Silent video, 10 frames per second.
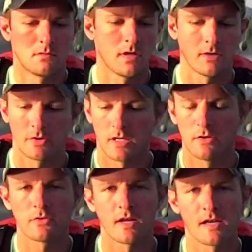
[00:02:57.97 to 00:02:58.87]
There we
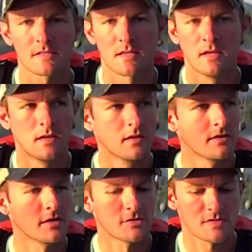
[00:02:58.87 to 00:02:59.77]
go, guys.
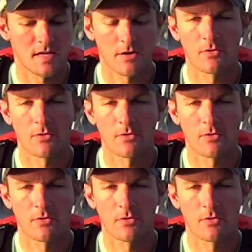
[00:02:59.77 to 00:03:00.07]
There's that